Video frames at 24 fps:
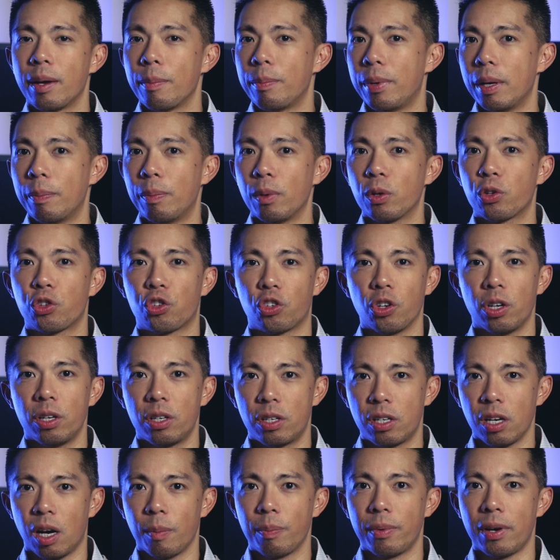People
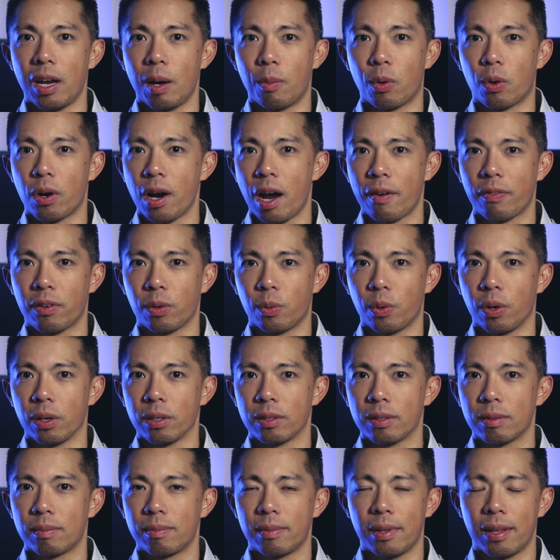should dump Namor
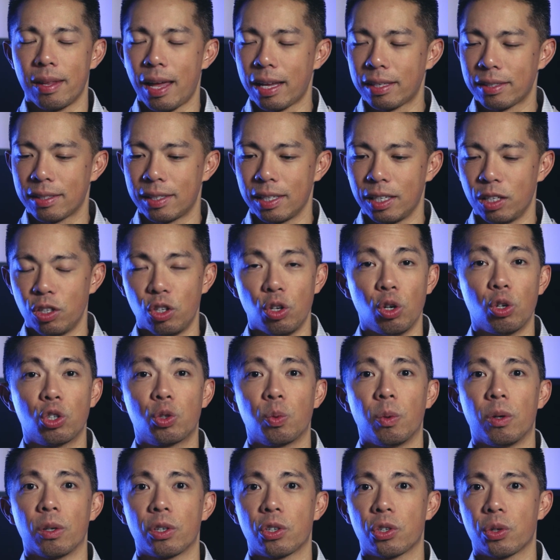afterwards. That's the
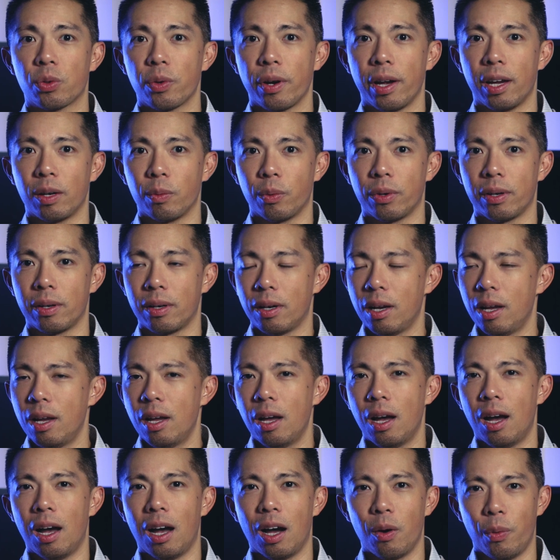usual trend
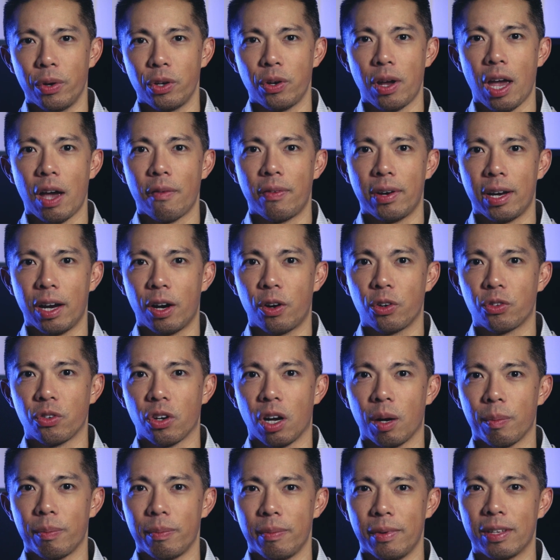when you have an
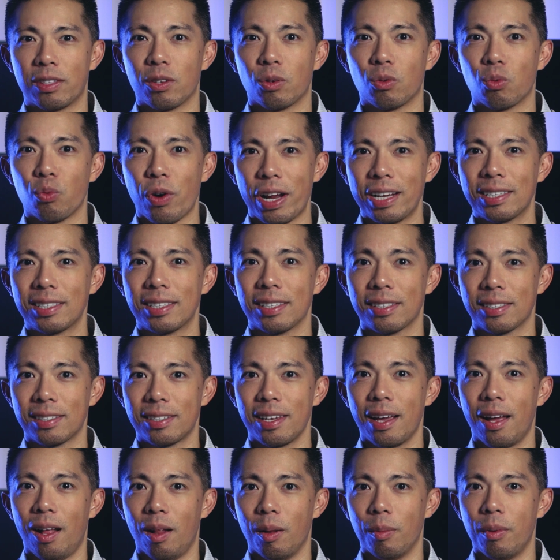airdrop. It's a race to
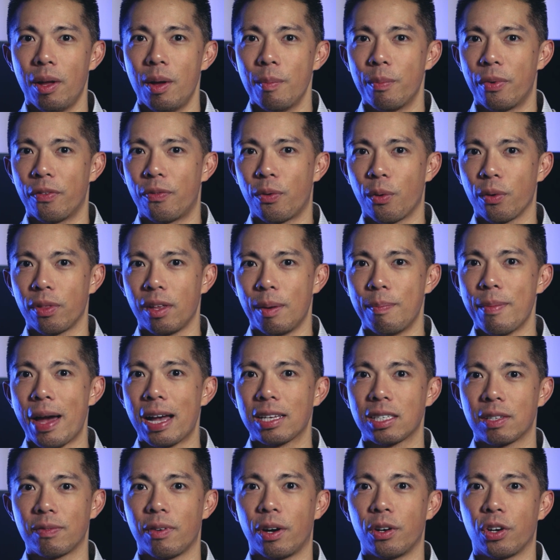sell before the
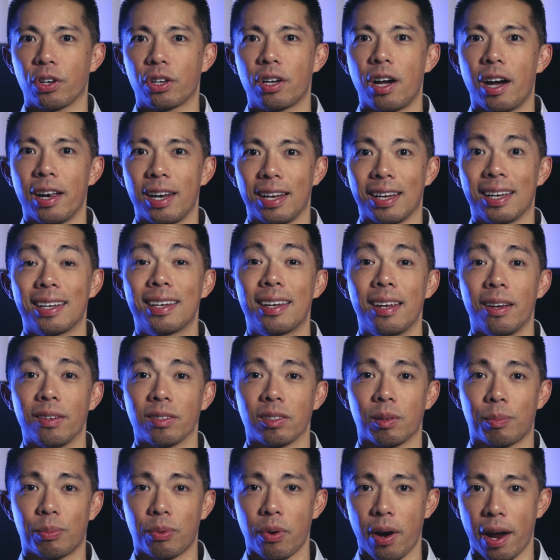massive undercutting
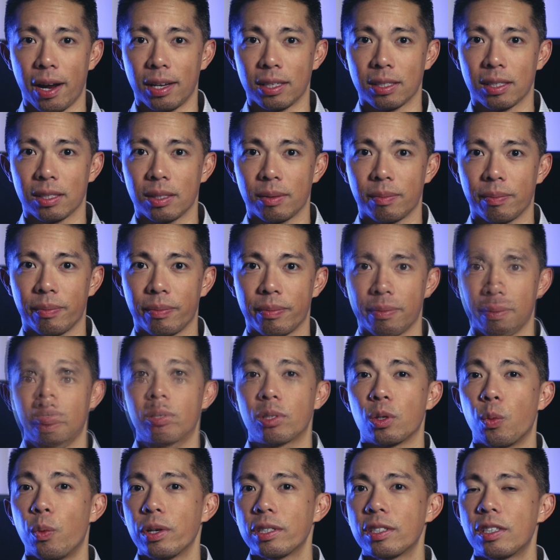kills the price.
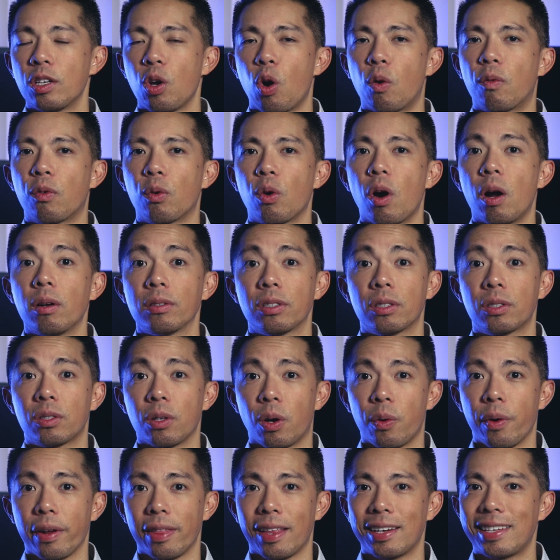So what's the overall
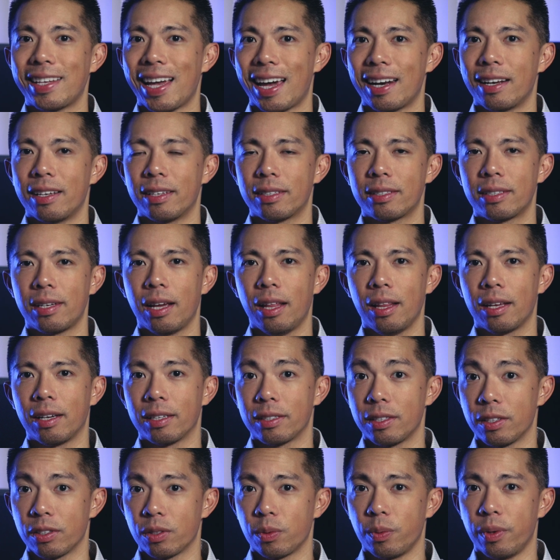story the data is telling
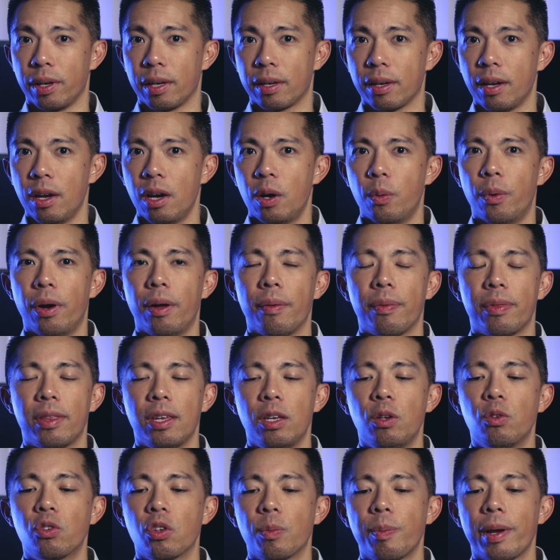us this week? Well, the
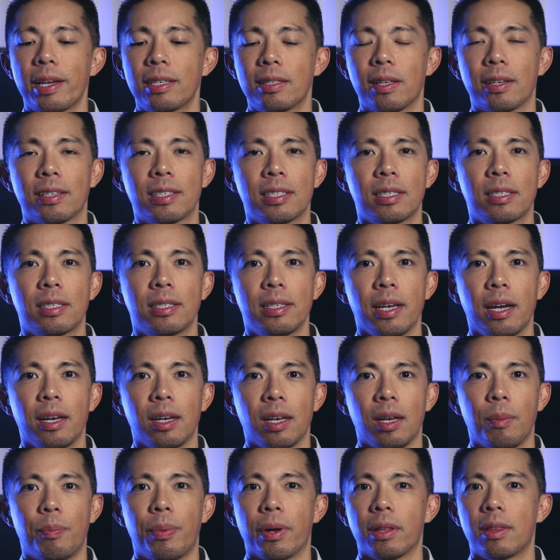user base looks
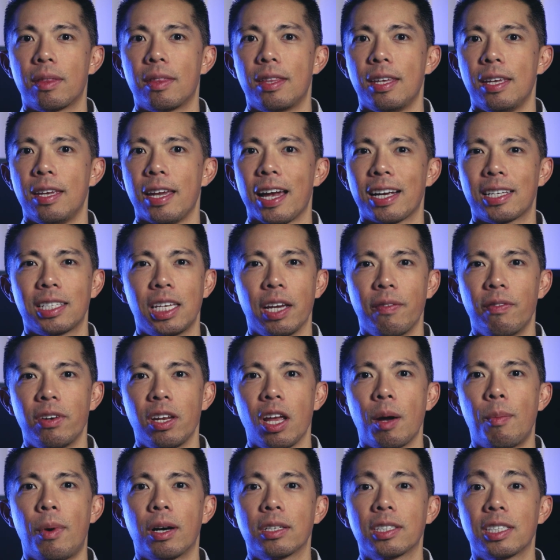steady, but the
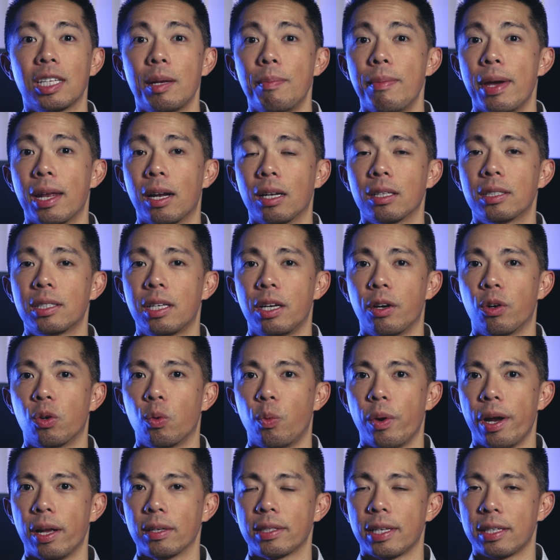activity amongst the middle-tiered
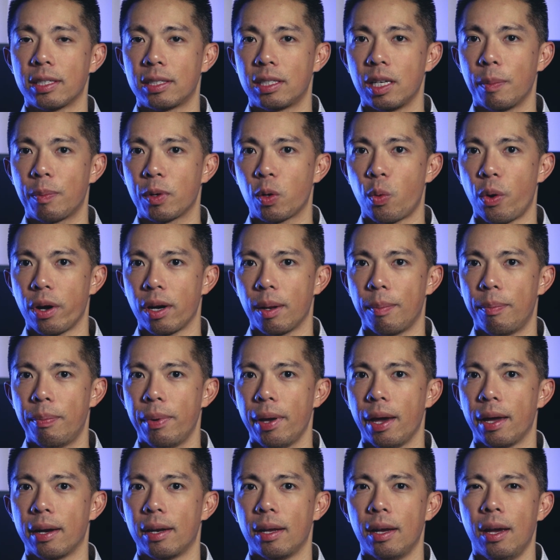whales has dipped quite a
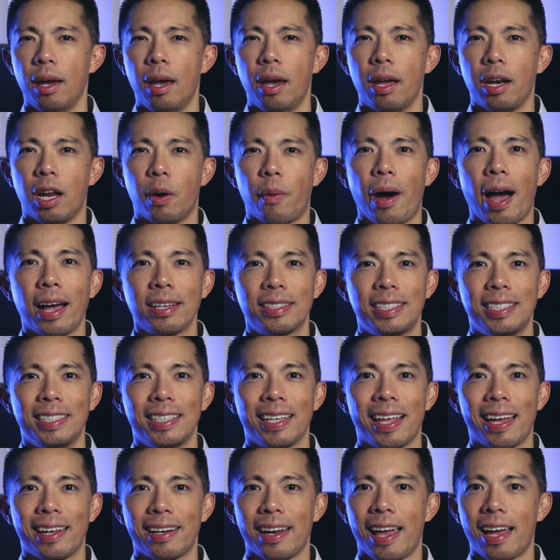bit. Now, I see
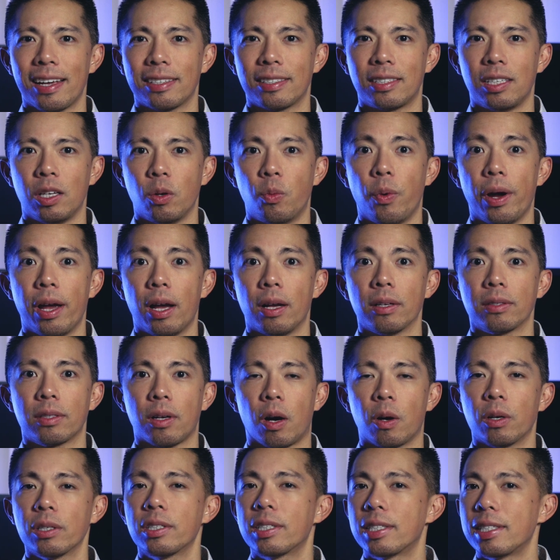that as the whales
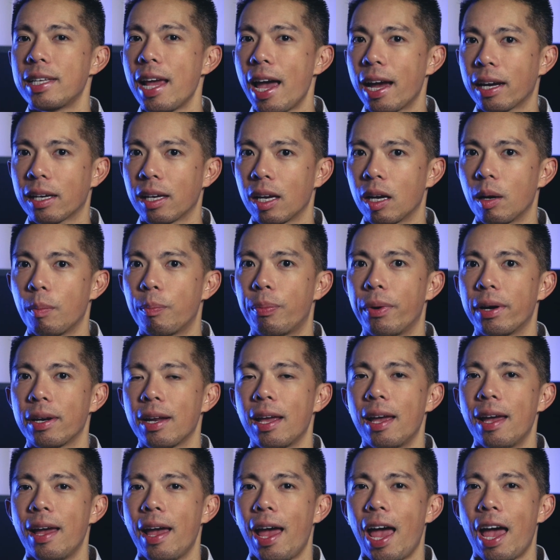are stacking,
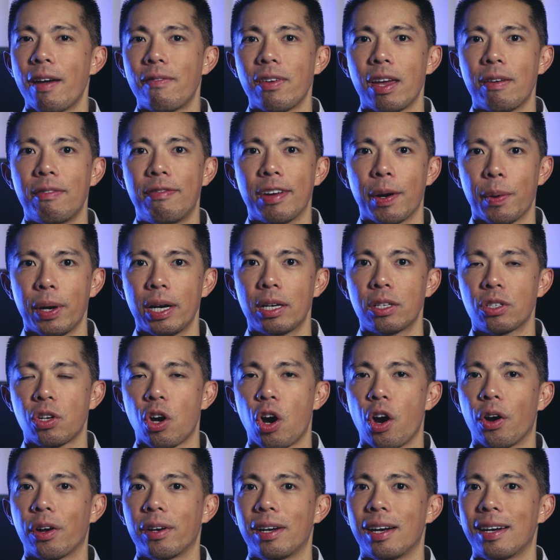but have a very
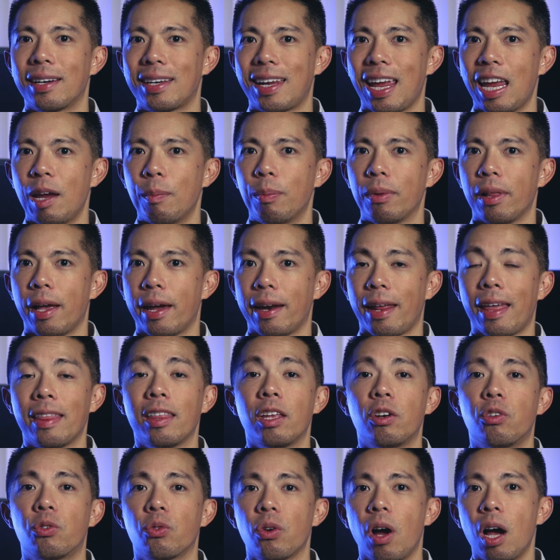targeted game plan, and
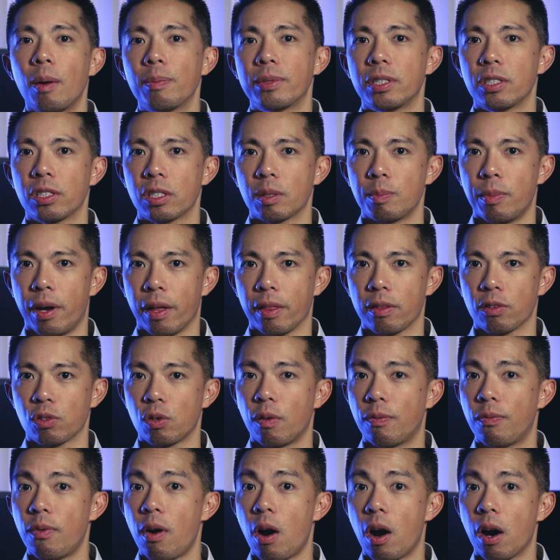the drops this month
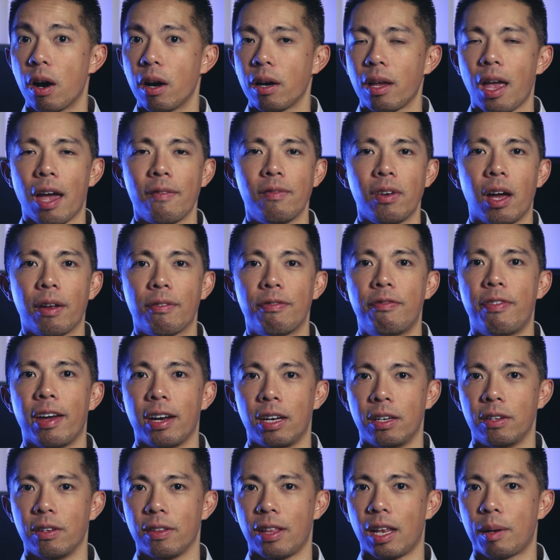so far have not
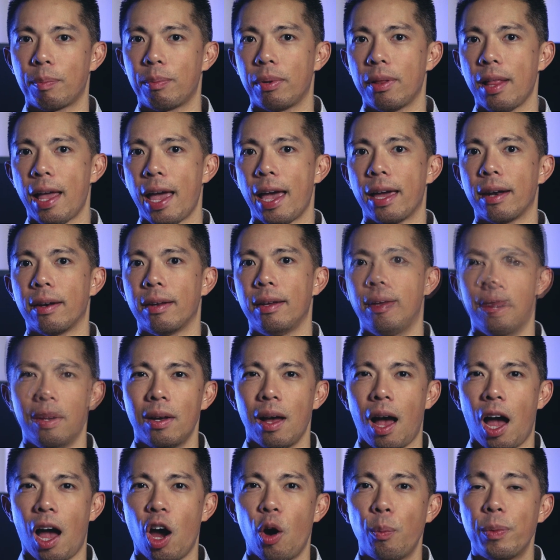fed into that plan.
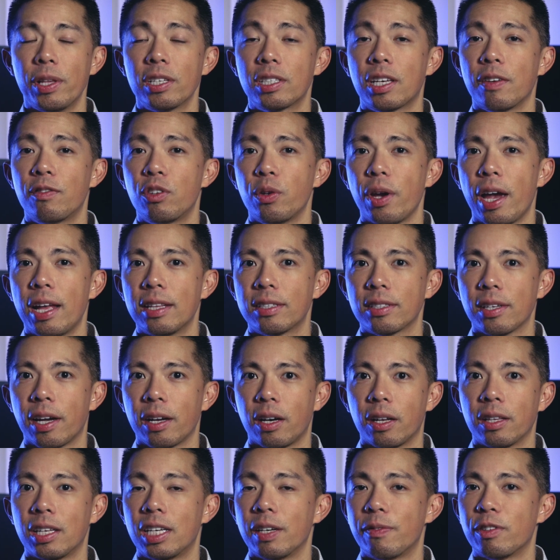I hope this gives you insight
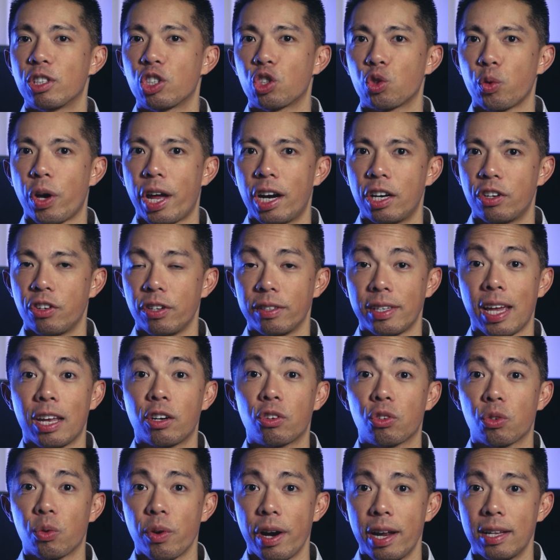on the different strategies and
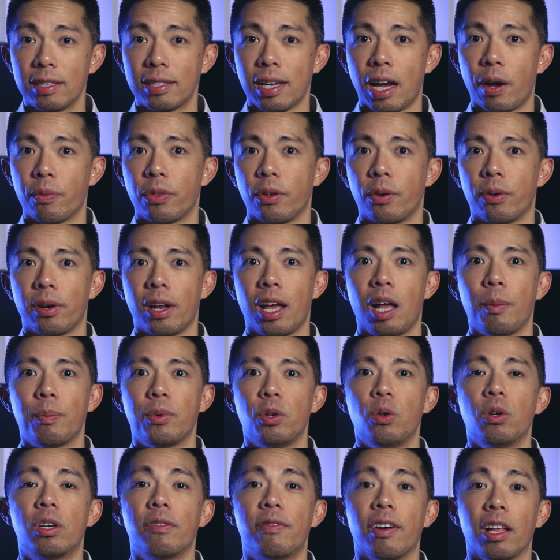trends out there to help
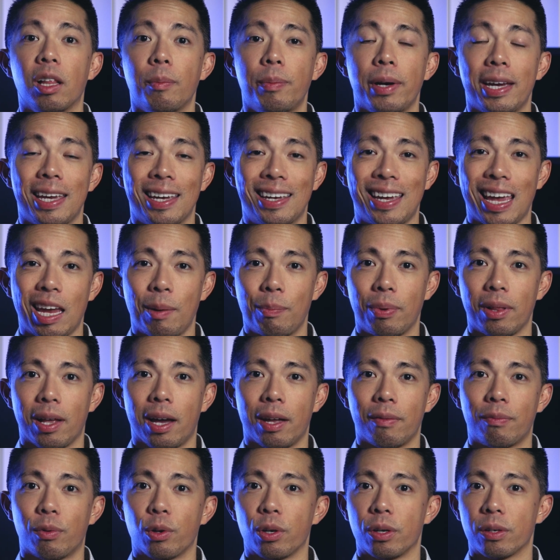you develop a game
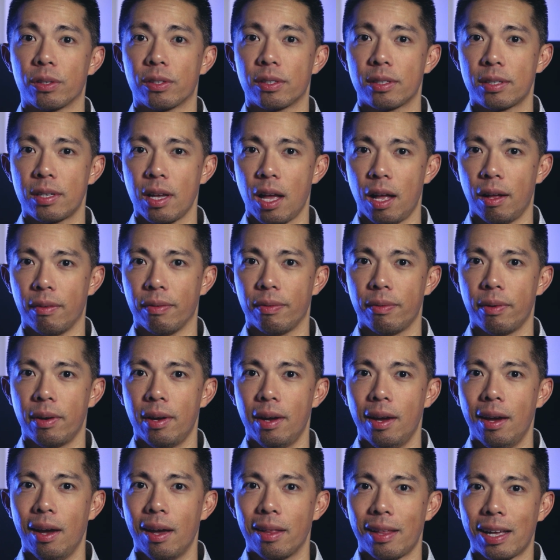plan for yourself.
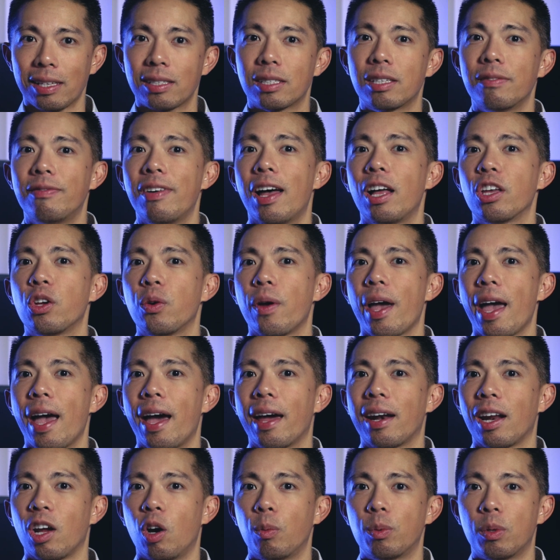That's the value
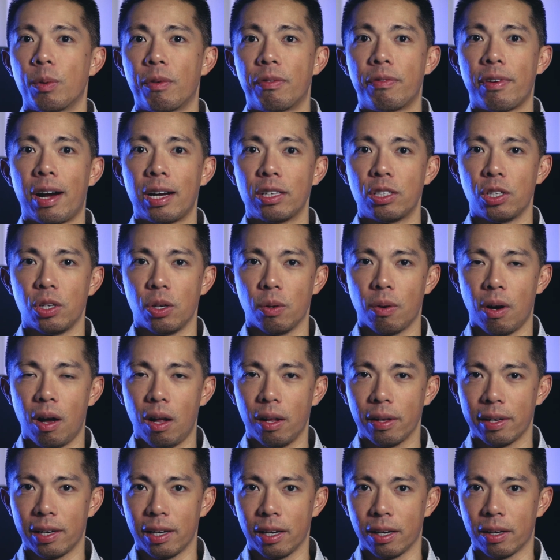add I hope to provide to you
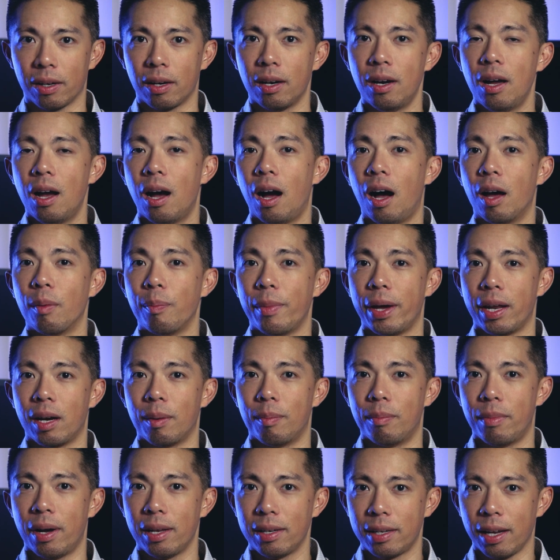all here on Meta
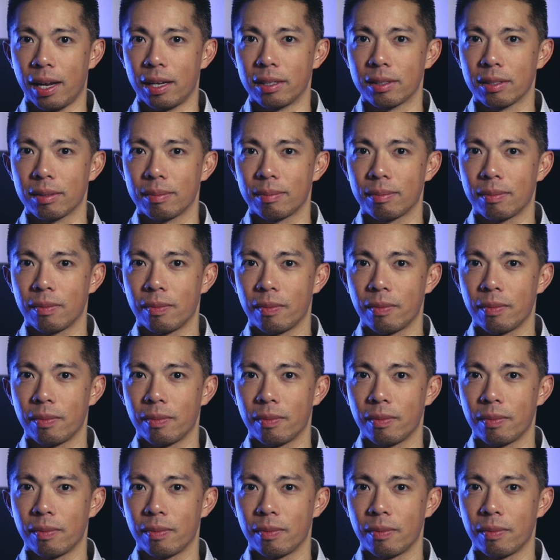Mondays.